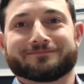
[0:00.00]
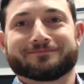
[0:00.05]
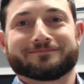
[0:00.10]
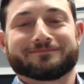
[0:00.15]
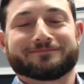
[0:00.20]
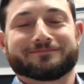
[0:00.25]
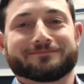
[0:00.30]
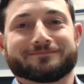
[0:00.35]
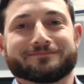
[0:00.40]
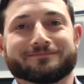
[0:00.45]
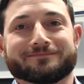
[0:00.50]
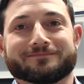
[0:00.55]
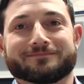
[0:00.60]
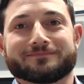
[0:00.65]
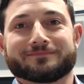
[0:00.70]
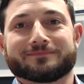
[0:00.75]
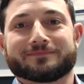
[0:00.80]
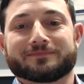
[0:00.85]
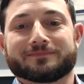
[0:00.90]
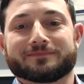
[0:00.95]

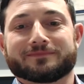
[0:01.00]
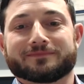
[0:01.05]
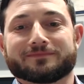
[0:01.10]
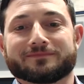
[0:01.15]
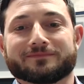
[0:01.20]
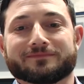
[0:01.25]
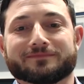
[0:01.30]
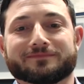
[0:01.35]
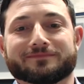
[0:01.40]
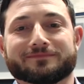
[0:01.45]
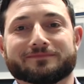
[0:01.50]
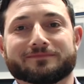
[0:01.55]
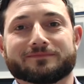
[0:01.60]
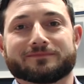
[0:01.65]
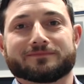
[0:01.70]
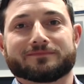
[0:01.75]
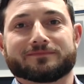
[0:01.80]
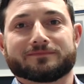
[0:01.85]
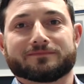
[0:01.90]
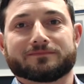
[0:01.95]

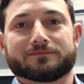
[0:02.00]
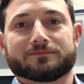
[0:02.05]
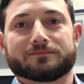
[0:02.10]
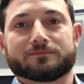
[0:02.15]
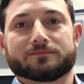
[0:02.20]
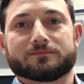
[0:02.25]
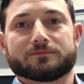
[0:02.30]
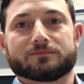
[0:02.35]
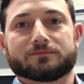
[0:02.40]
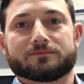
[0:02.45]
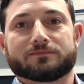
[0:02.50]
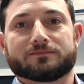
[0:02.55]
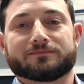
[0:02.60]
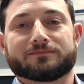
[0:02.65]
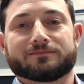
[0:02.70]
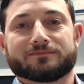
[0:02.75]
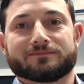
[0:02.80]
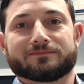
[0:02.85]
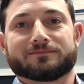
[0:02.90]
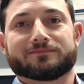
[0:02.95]

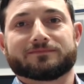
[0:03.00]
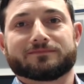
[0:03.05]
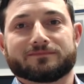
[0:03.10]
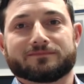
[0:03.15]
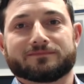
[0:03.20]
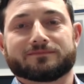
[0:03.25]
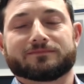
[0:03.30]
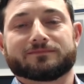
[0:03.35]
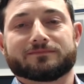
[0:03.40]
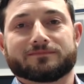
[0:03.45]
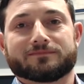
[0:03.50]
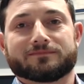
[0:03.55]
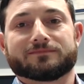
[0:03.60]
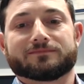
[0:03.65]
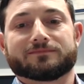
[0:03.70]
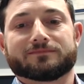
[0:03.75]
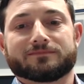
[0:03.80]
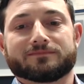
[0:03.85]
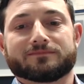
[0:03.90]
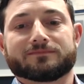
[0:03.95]

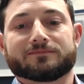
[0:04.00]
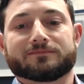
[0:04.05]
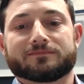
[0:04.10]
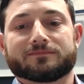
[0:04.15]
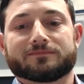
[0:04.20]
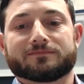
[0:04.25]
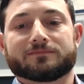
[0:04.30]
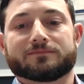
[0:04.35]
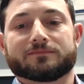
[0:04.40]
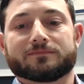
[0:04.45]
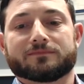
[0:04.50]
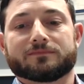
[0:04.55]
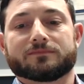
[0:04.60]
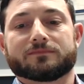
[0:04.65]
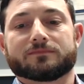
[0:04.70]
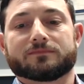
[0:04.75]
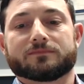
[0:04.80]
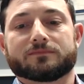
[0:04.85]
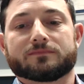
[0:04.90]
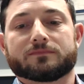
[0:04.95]

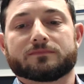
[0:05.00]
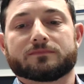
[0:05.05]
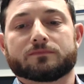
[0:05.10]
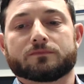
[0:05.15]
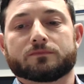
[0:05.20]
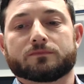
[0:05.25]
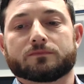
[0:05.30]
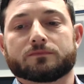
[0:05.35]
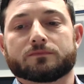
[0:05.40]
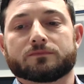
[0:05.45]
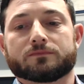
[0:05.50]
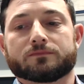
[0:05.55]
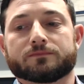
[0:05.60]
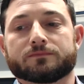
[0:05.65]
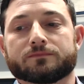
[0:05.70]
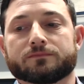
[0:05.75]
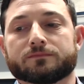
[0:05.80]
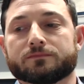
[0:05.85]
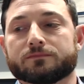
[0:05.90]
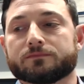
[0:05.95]

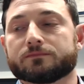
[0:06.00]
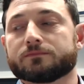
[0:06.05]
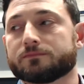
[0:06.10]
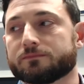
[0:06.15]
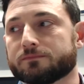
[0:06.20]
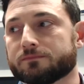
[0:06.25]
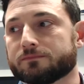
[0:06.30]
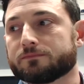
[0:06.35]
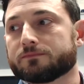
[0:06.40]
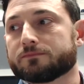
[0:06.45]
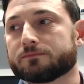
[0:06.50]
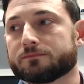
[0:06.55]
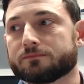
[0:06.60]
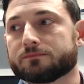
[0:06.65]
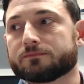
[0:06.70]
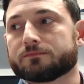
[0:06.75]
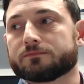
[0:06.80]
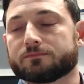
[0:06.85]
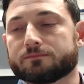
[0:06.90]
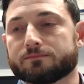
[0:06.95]

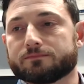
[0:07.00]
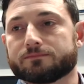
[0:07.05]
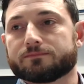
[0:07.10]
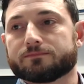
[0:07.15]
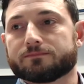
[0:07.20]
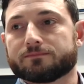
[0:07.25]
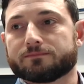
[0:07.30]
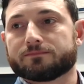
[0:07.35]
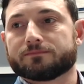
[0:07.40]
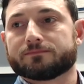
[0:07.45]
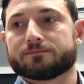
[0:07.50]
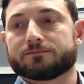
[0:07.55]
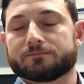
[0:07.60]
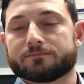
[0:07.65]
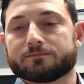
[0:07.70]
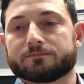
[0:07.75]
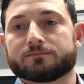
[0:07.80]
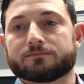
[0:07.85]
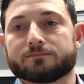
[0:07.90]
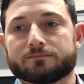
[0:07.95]
This person isn't speaking.